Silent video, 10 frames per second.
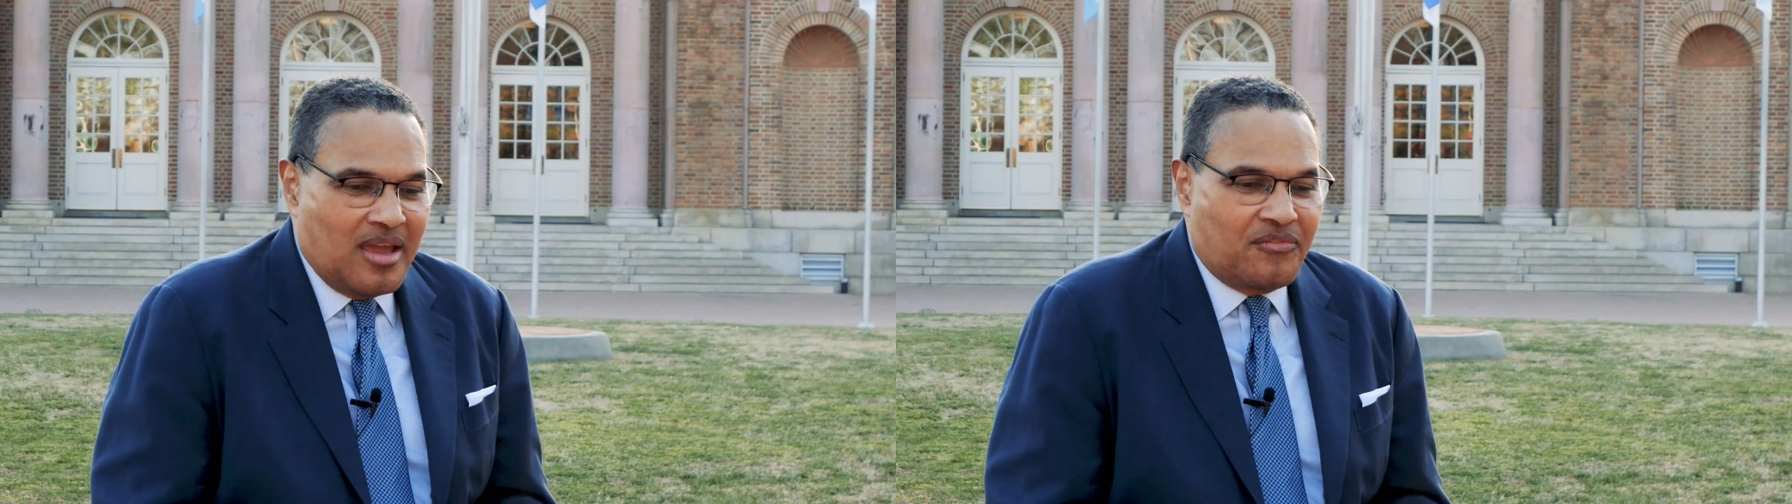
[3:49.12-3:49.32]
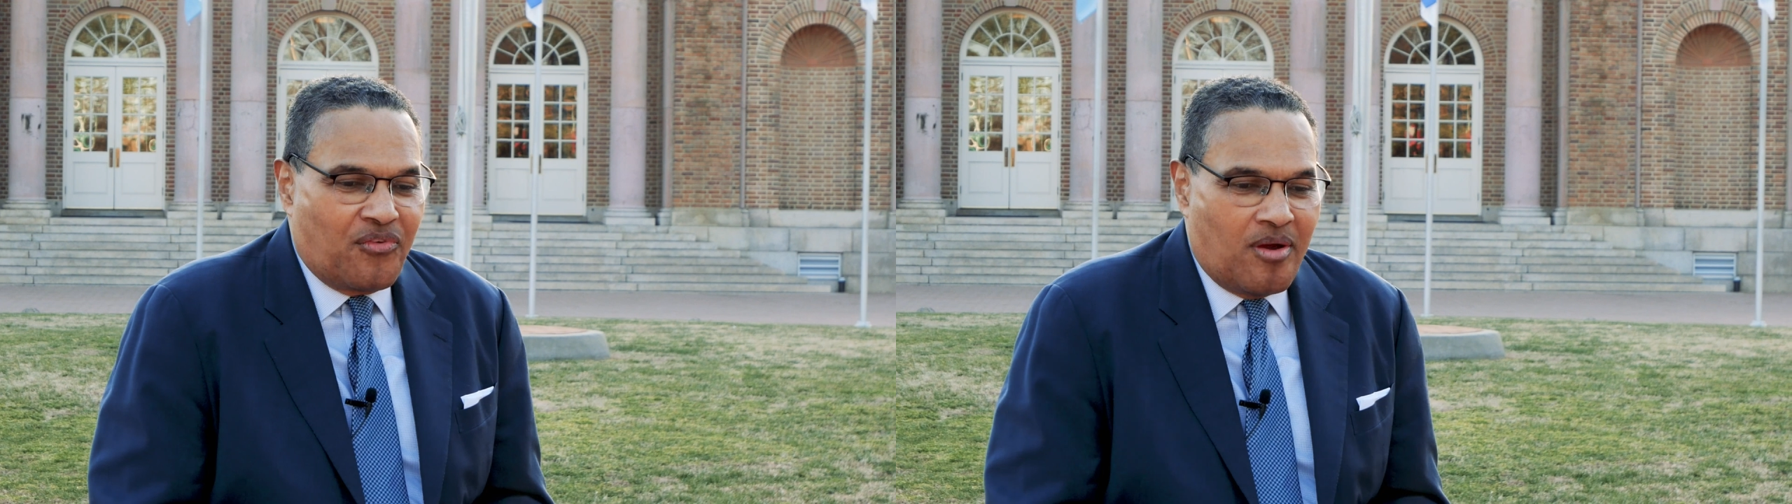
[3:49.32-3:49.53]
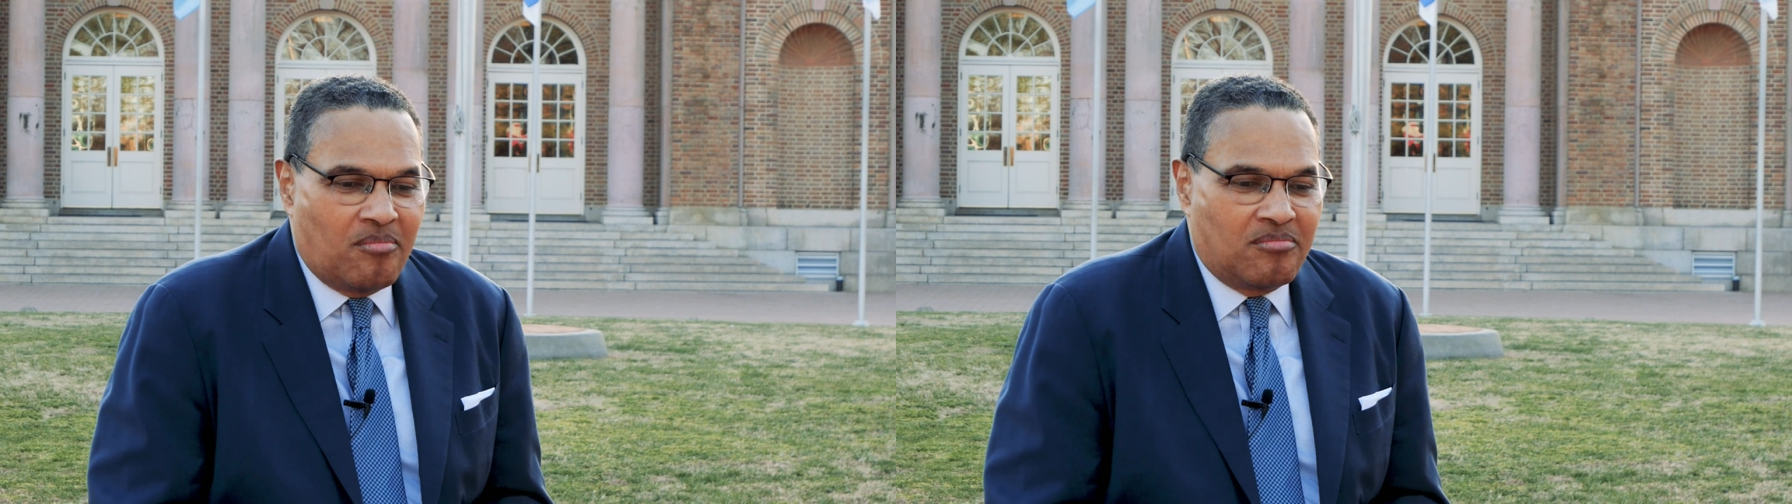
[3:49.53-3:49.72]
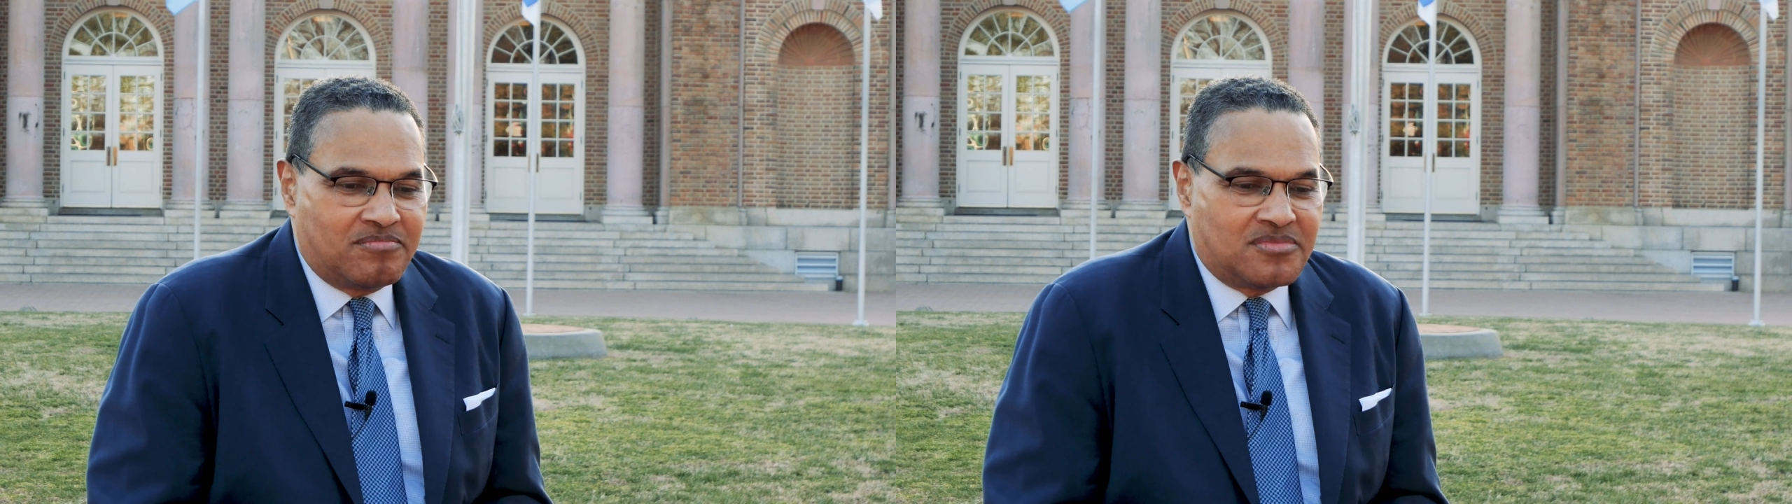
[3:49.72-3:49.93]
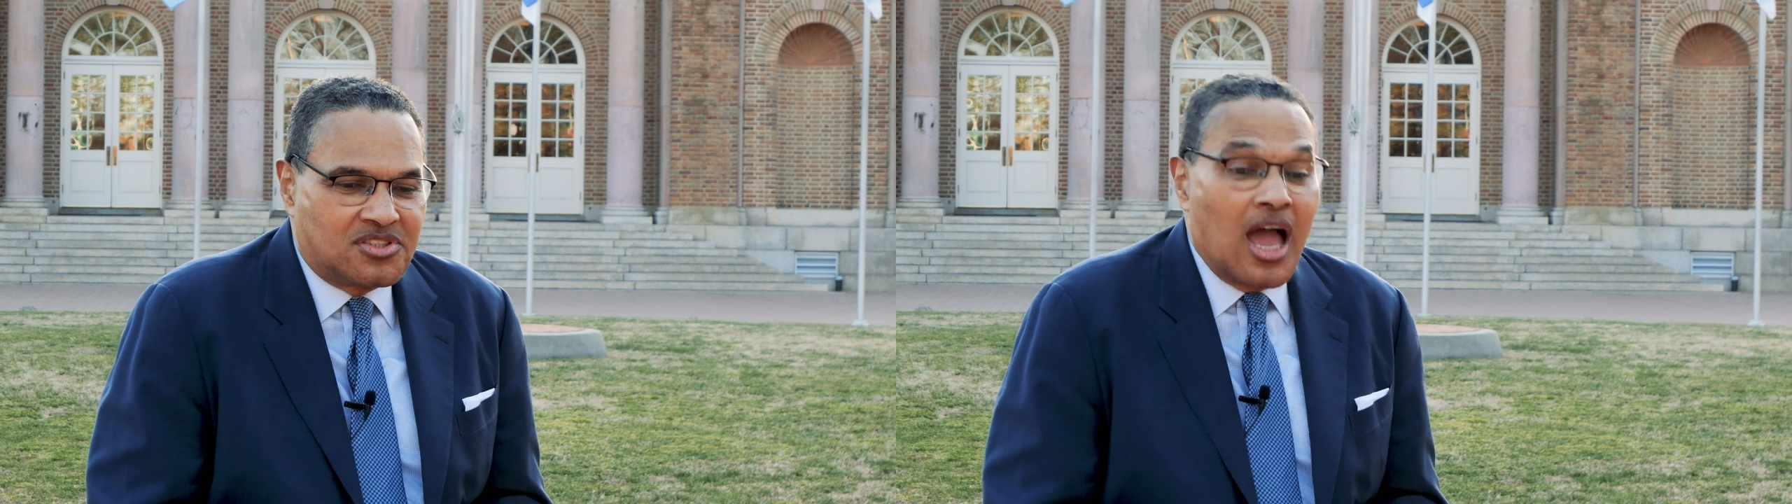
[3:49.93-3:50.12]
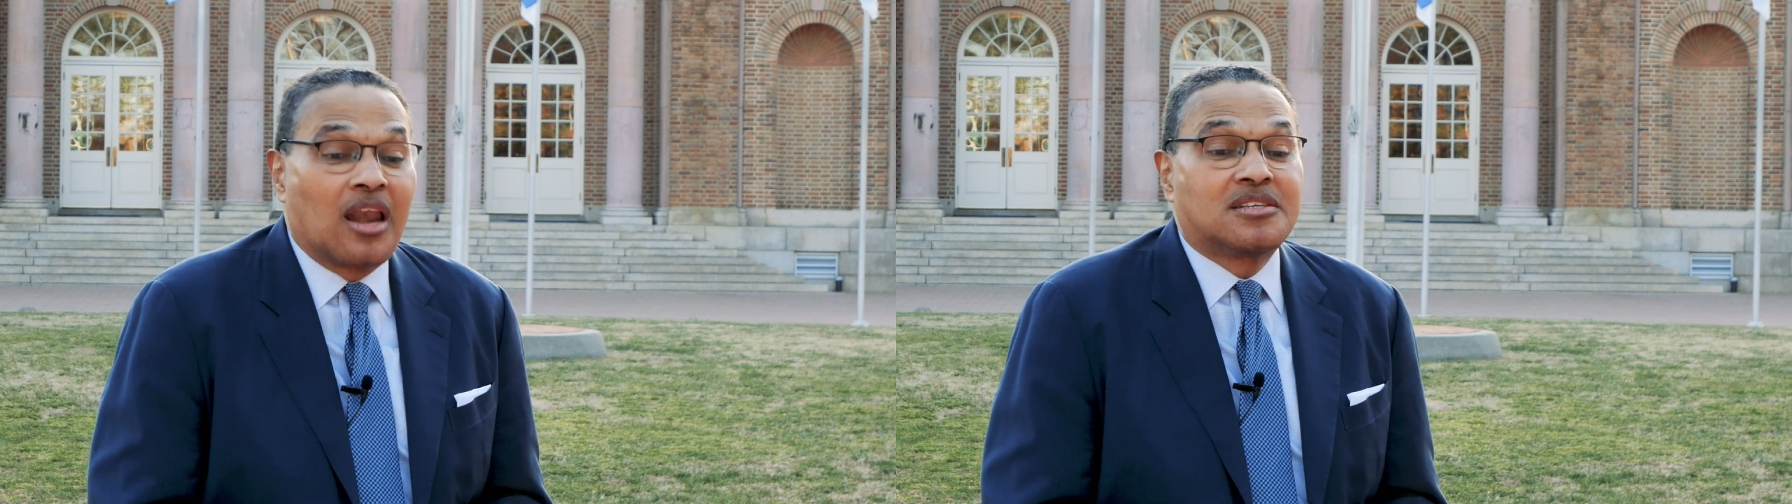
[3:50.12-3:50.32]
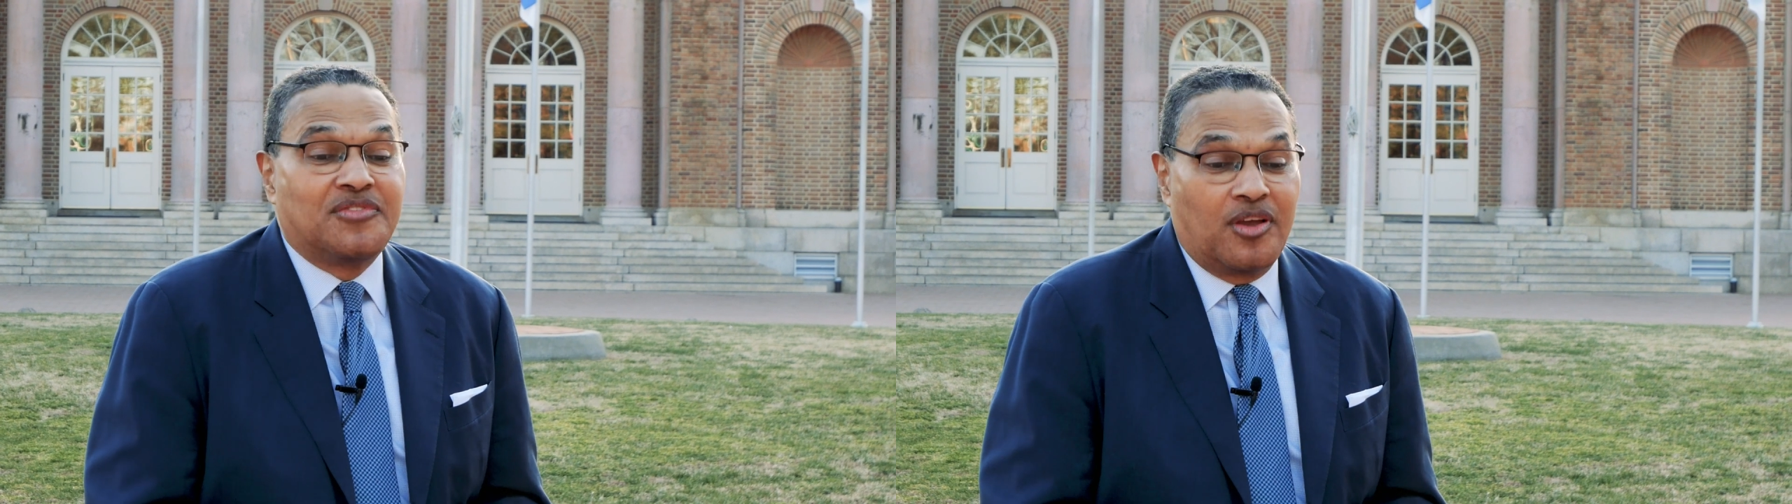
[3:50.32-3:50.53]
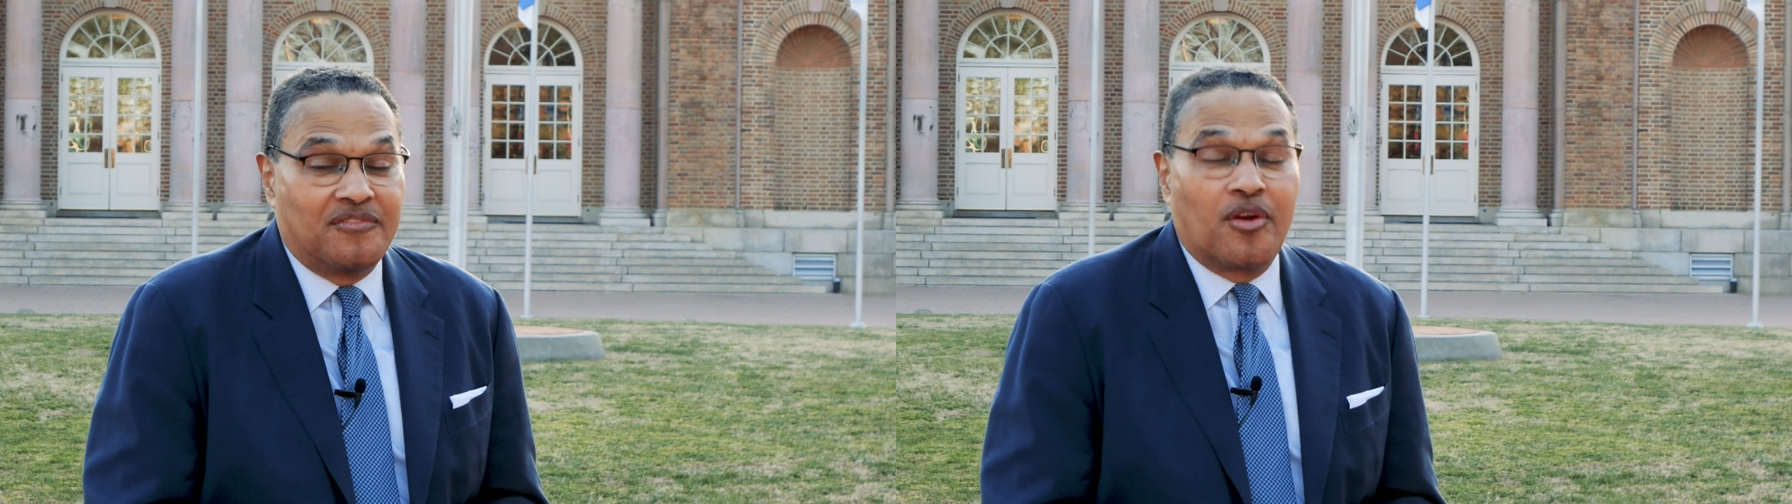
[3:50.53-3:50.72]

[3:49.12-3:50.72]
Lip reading: man from Charlottesville,